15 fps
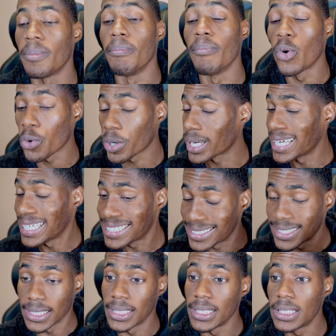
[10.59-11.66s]

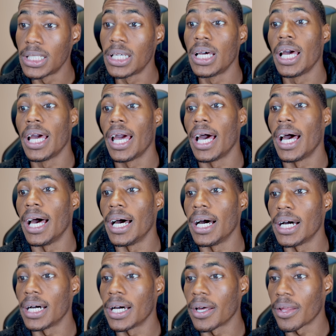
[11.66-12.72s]

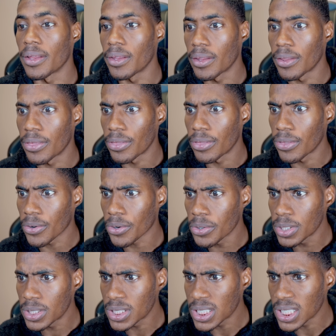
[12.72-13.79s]

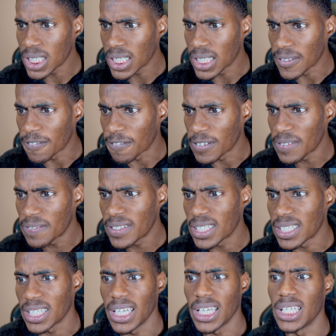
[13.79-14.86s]

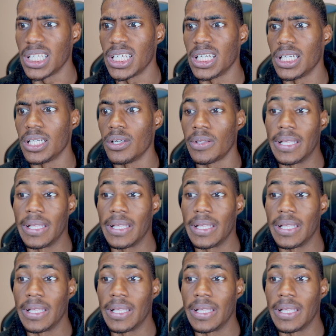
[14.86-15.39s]
1315